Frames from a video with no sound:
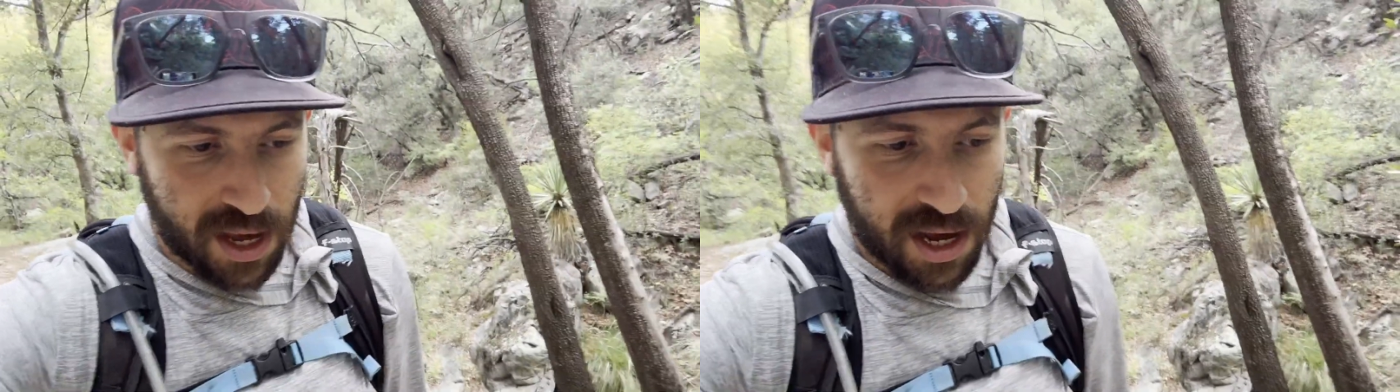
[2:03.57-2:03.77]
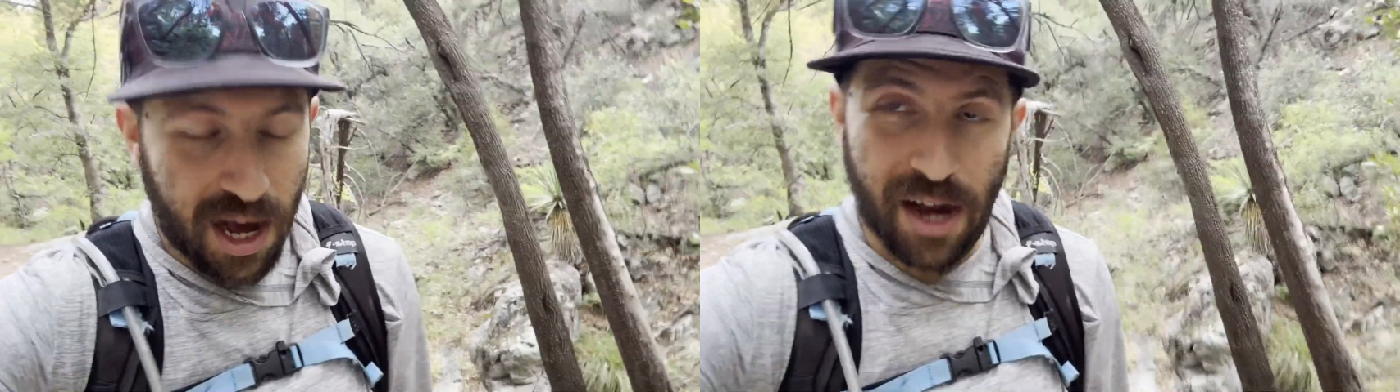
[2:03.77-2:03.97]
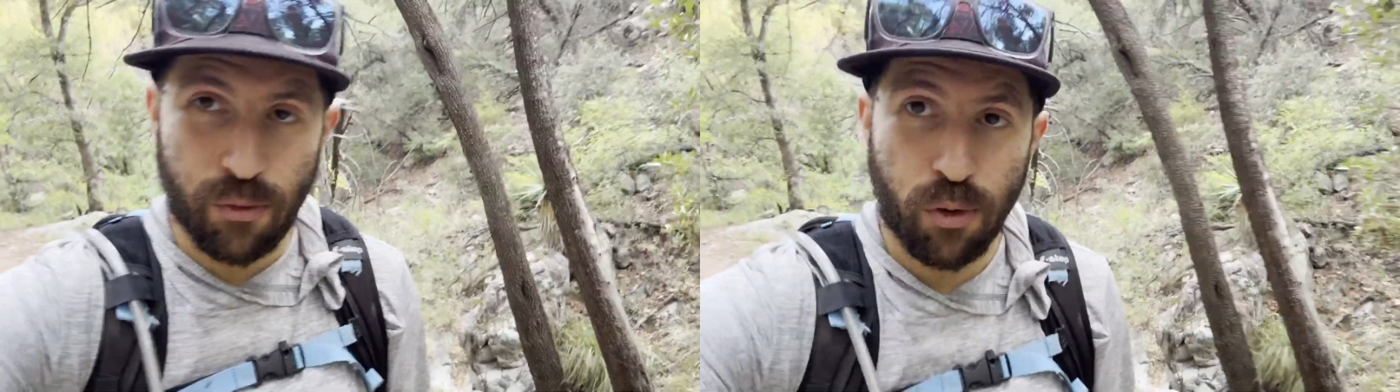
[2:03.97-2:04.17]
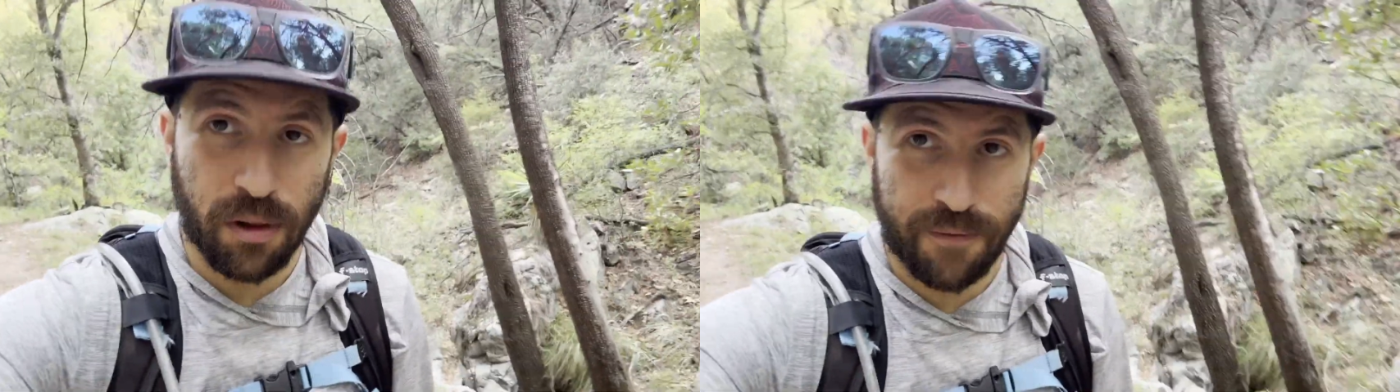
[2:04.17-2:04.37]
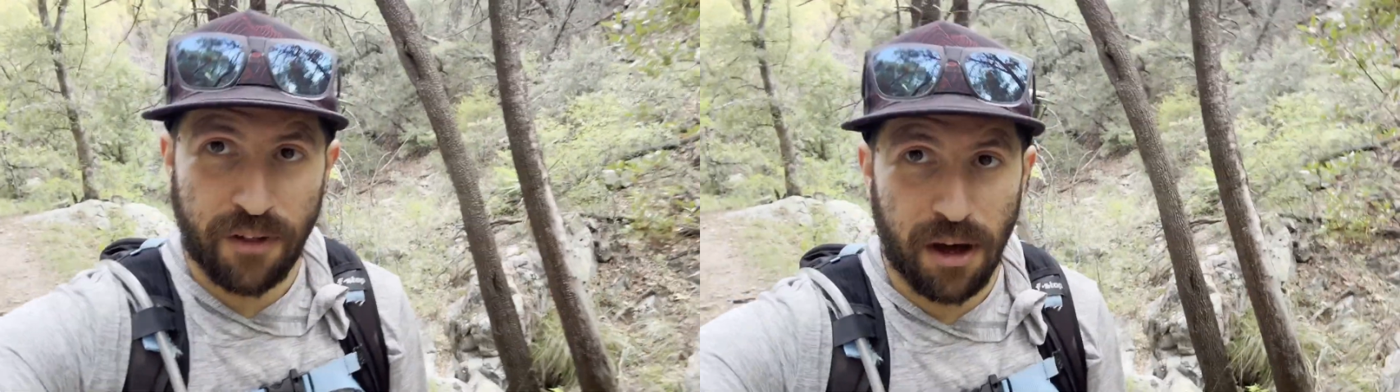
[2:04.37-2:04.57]
Rule
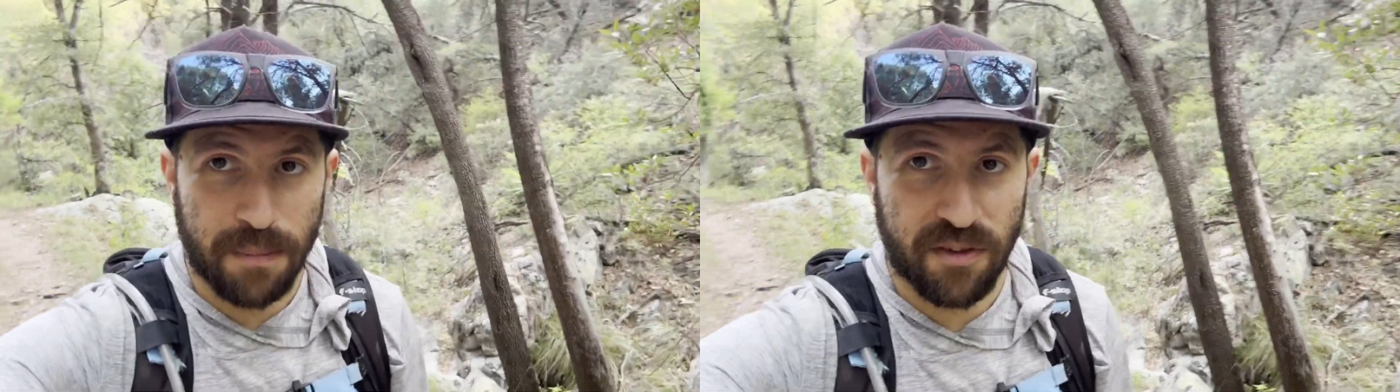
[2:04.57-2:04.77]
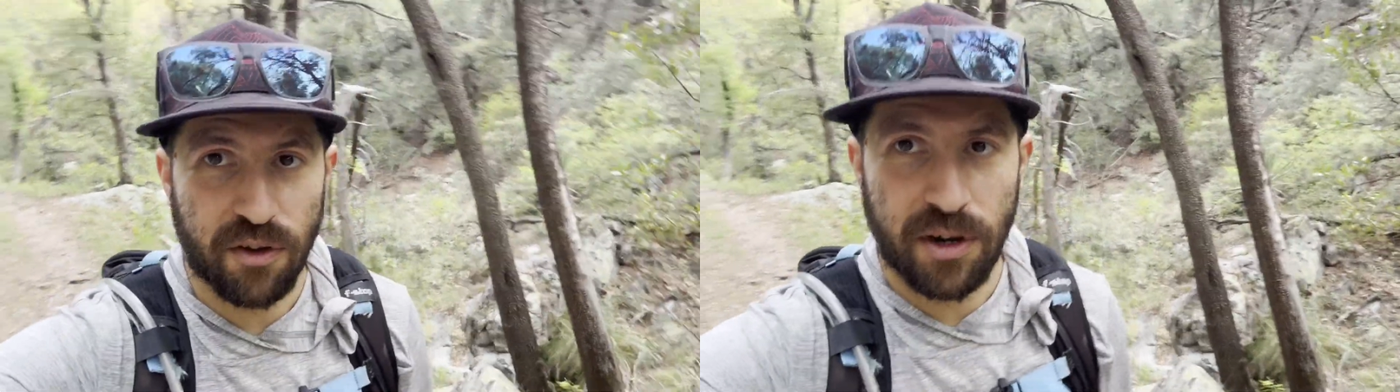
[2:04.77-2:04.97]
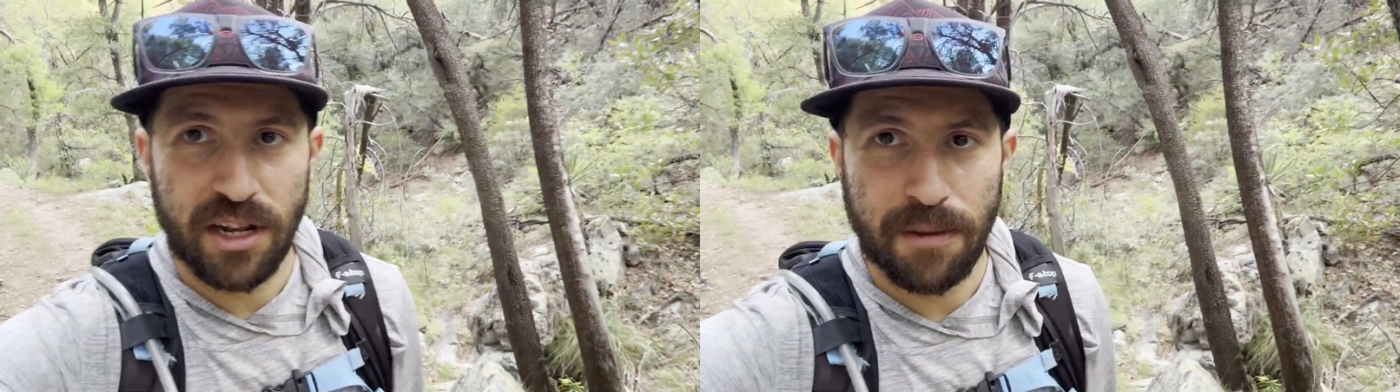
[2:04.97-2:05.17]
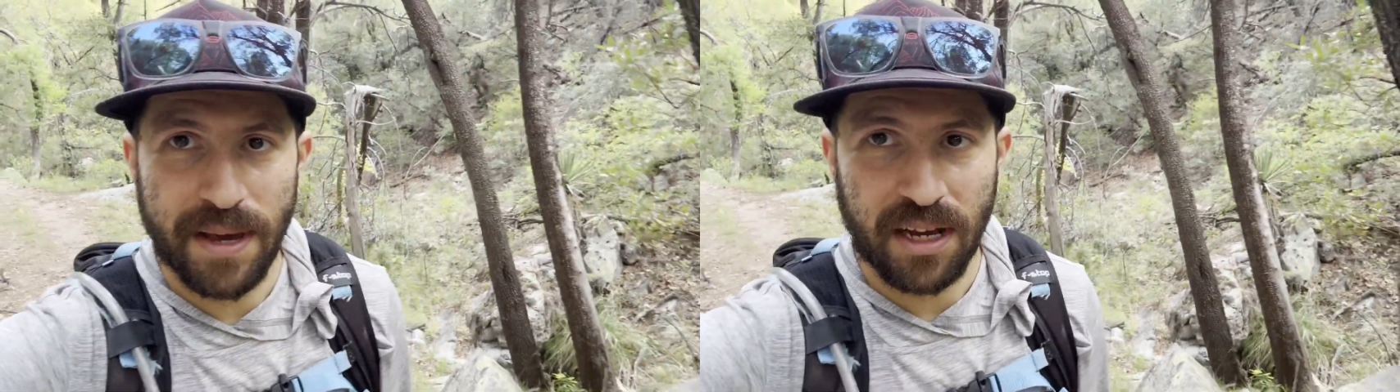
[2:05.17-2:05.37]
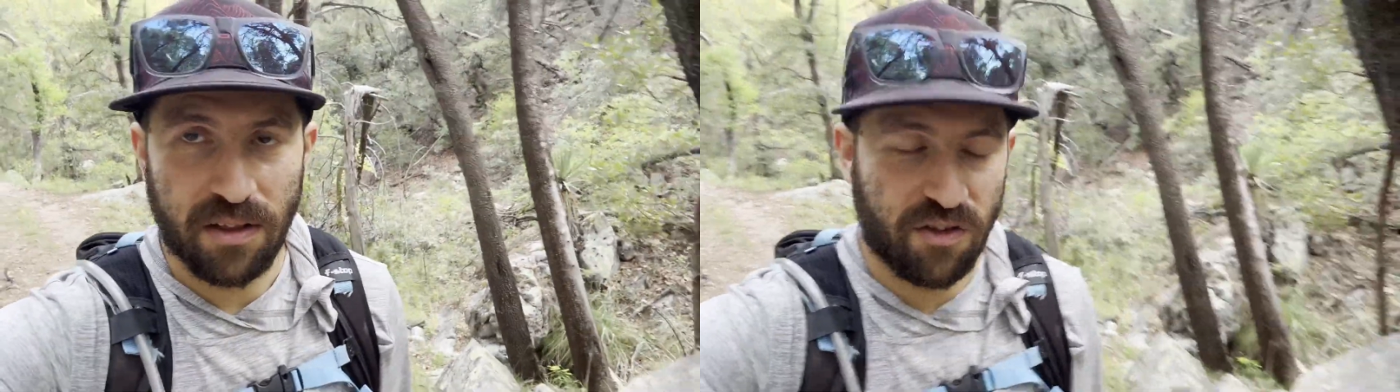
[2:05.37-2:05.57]
of thumb is you need to be
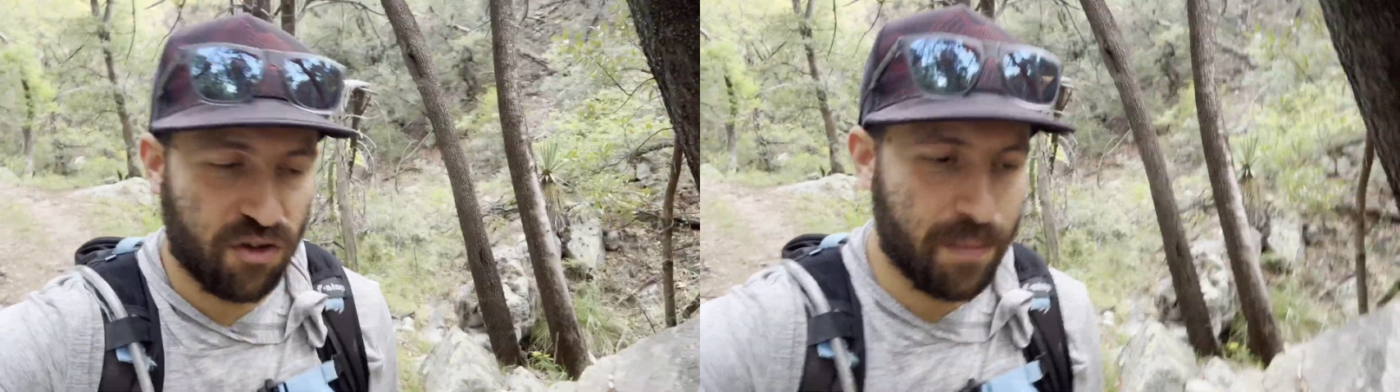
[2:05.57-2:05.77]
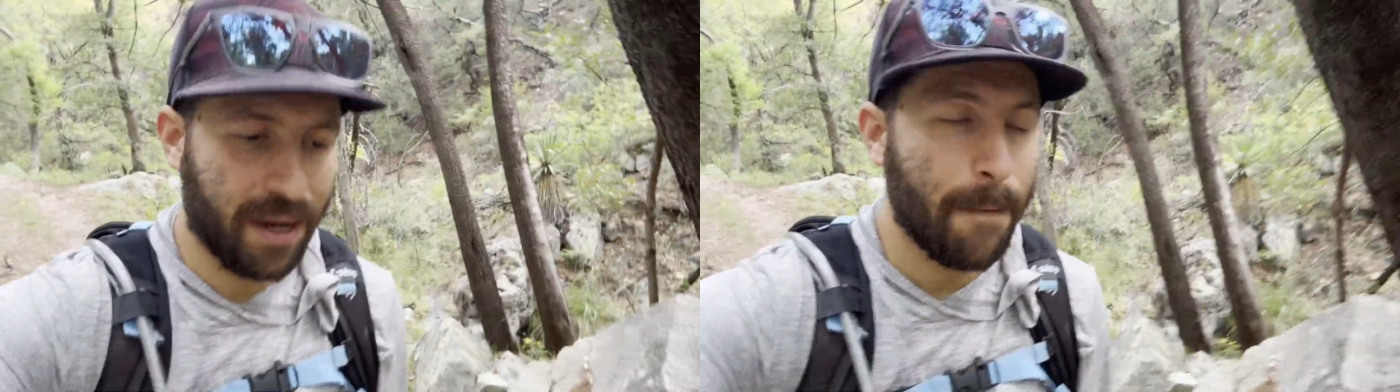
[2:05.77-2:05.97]
consuming